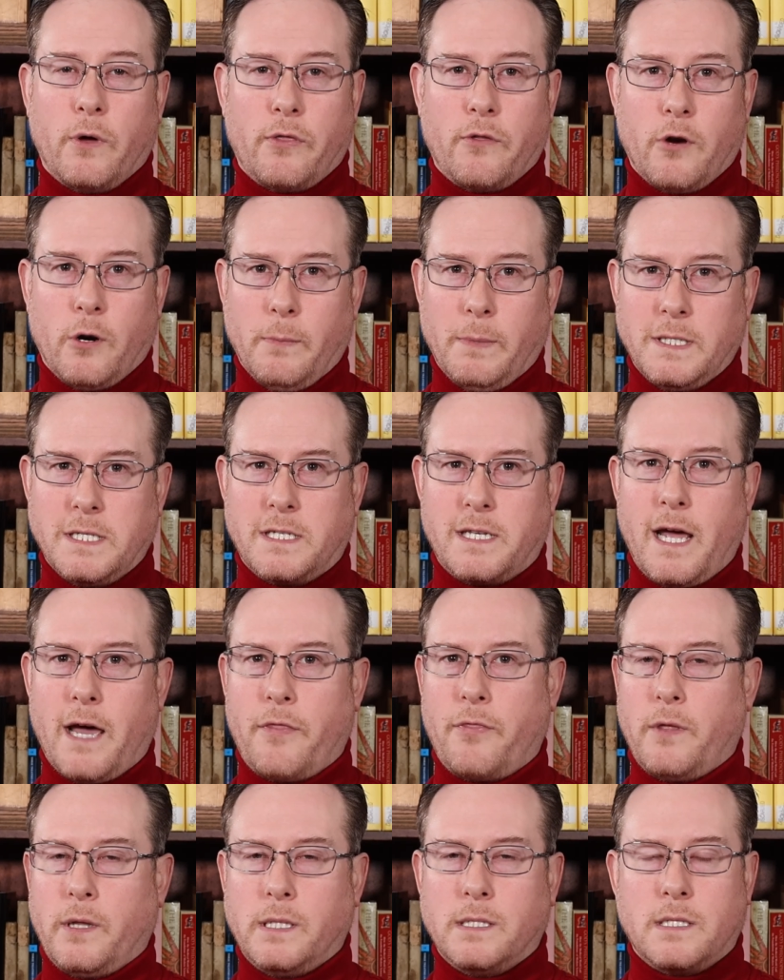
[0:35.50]
with Urban's
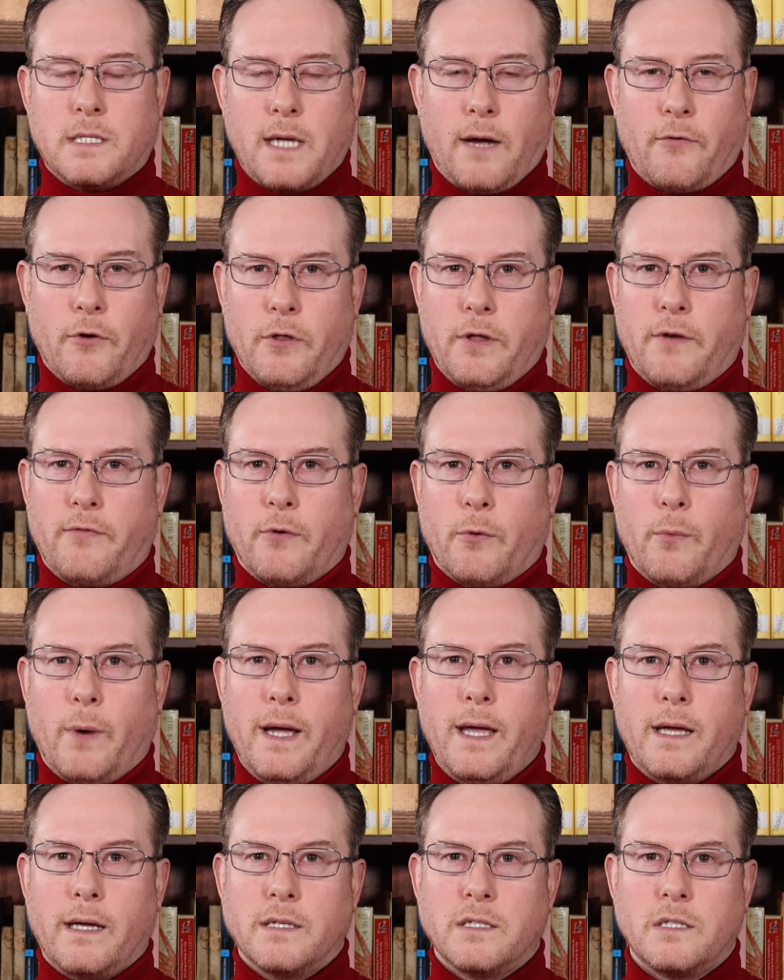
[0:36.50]
death in several different
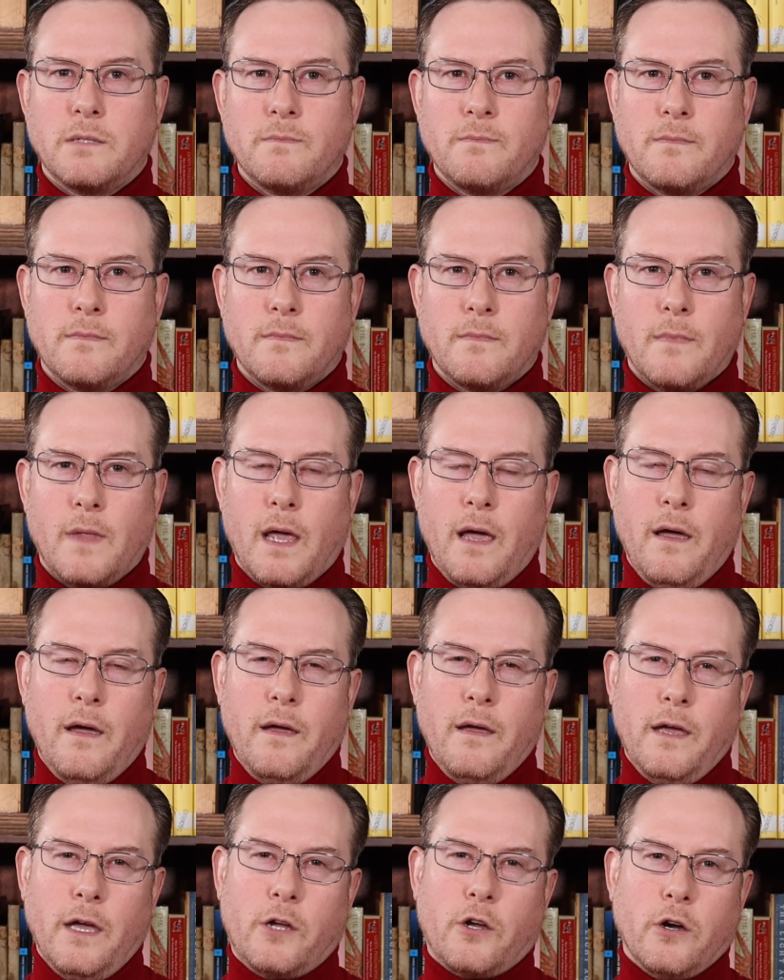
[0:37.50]
ways.
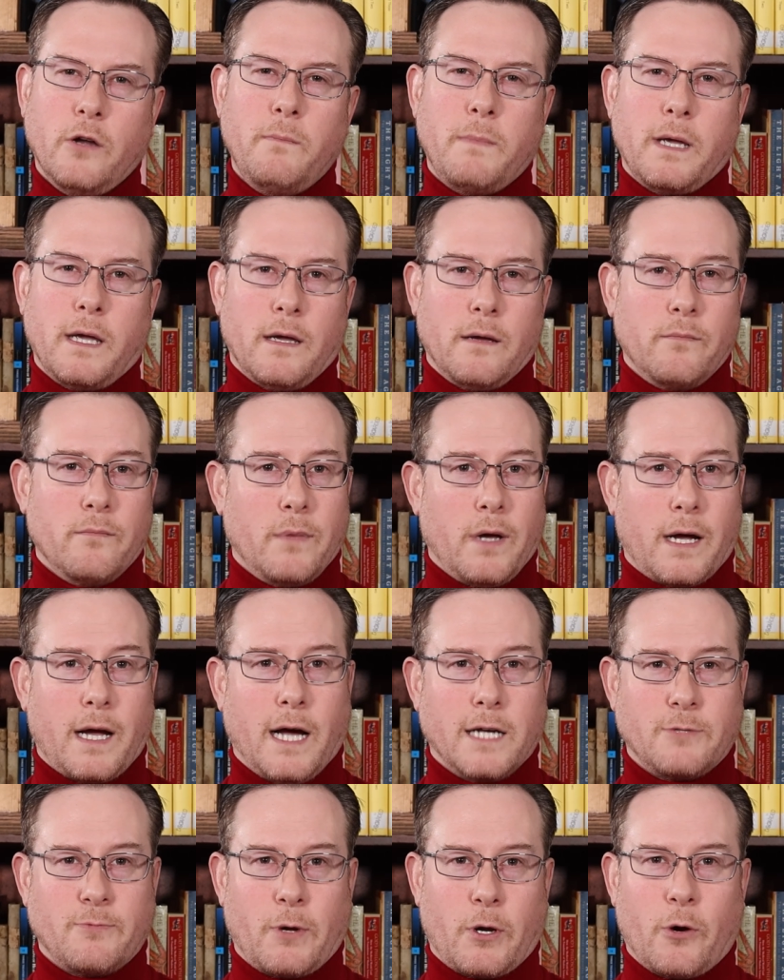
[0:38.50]
It could be a
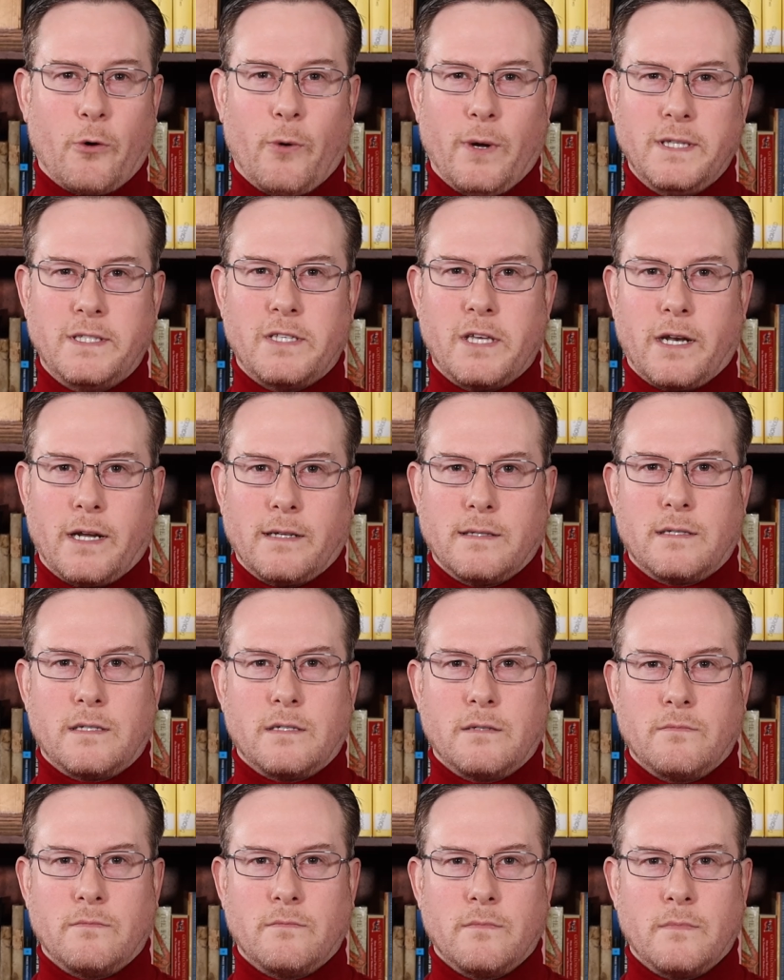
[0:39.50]
cosmic
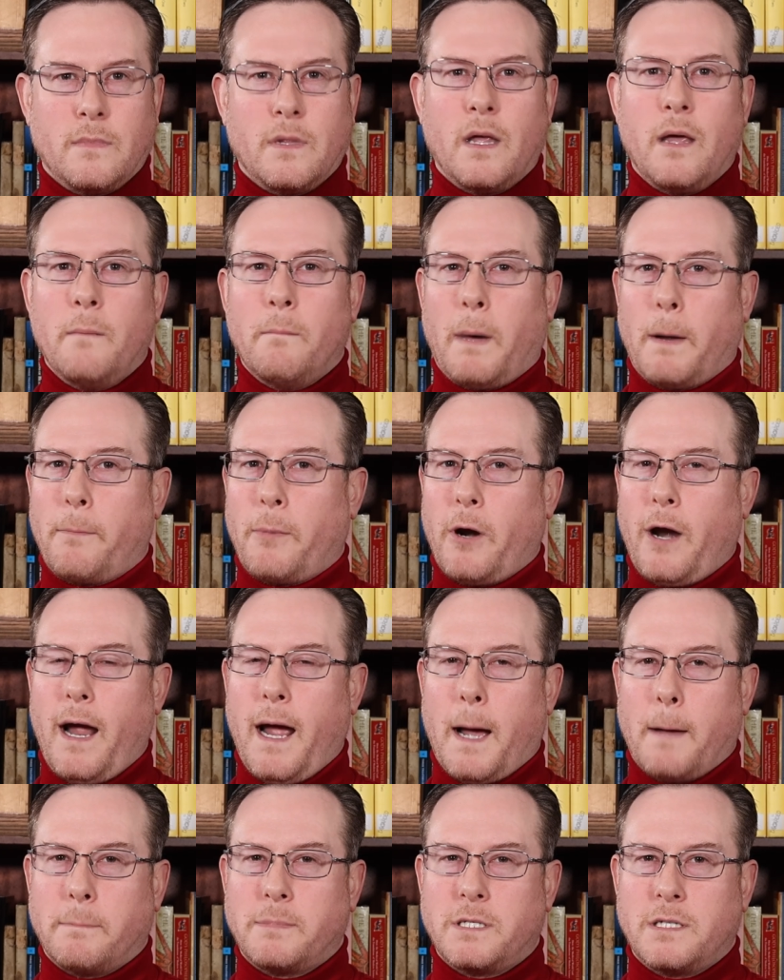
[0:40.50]
coincidence, but
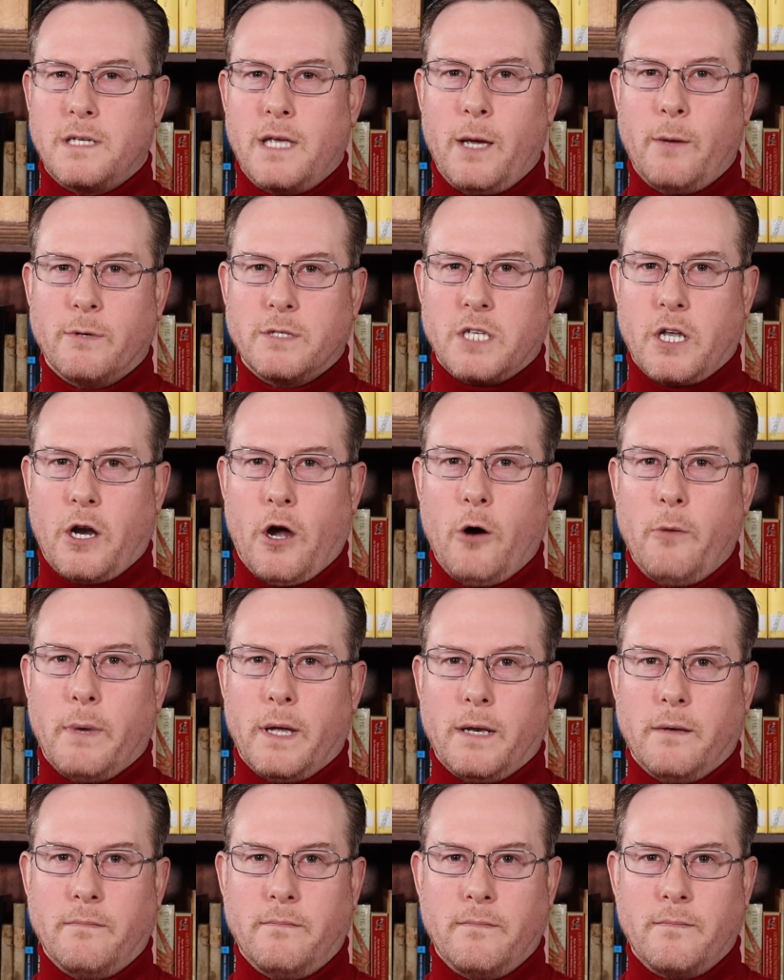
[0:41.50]
perhaps it was an
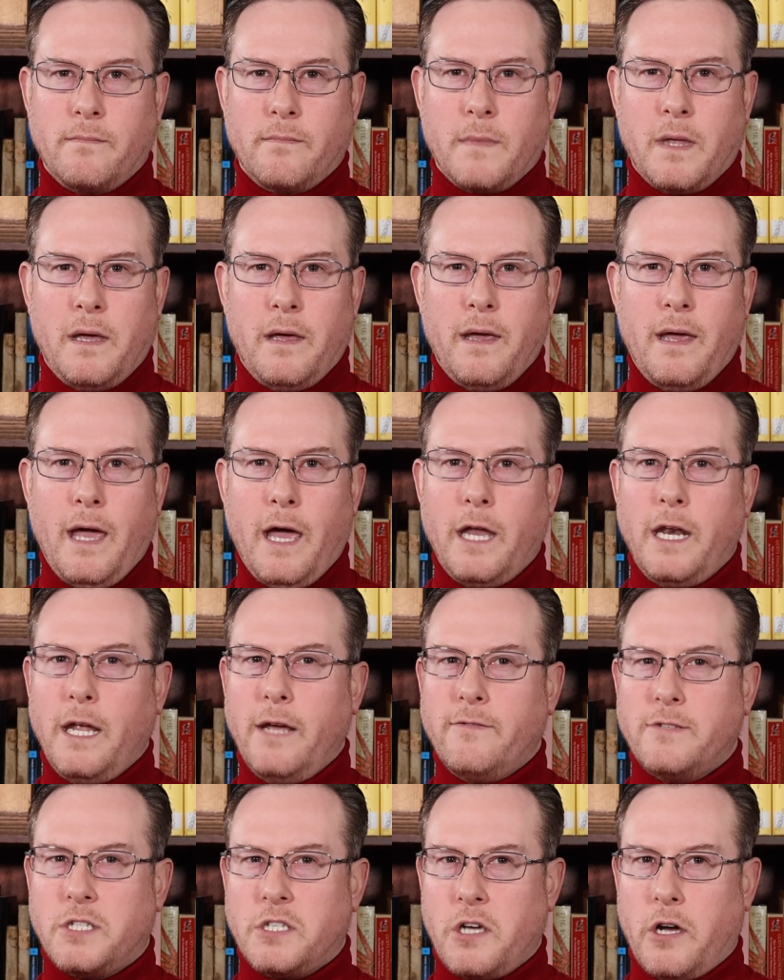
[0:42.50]
omen. And
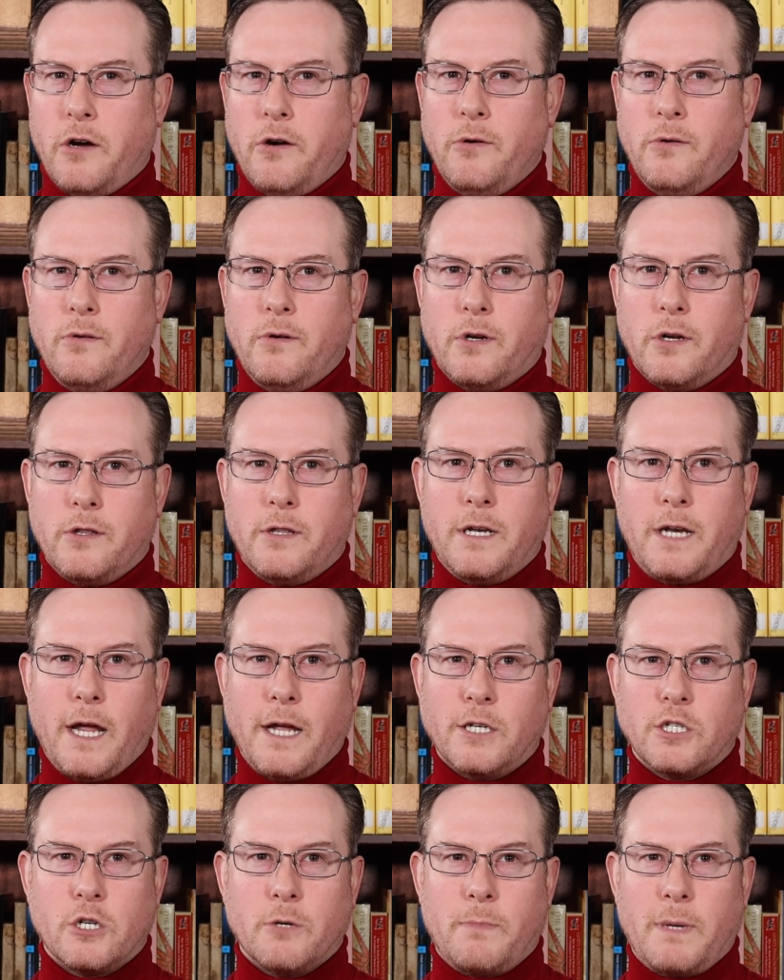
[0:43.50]
if so, could the
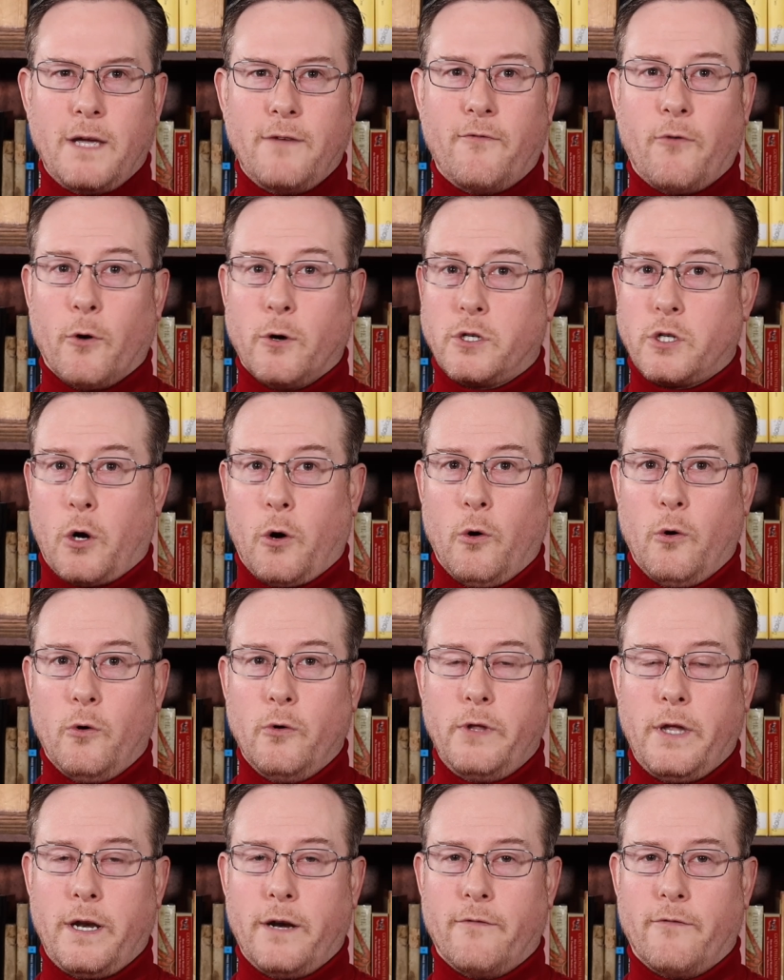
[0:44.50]
danger be
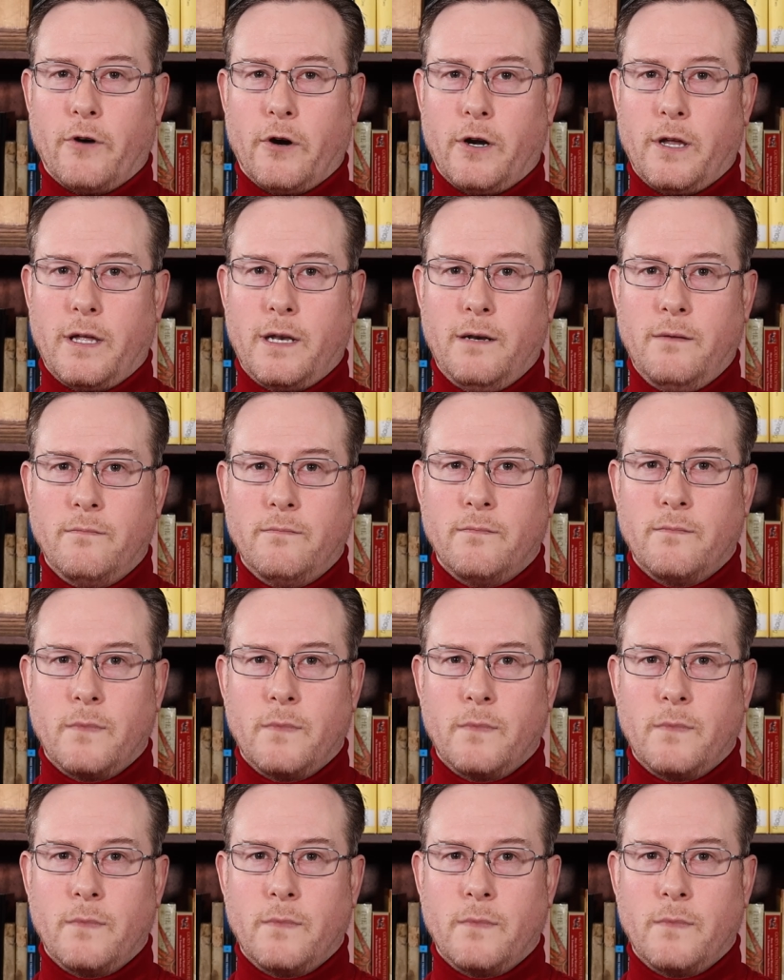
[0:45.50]
foretold and averted,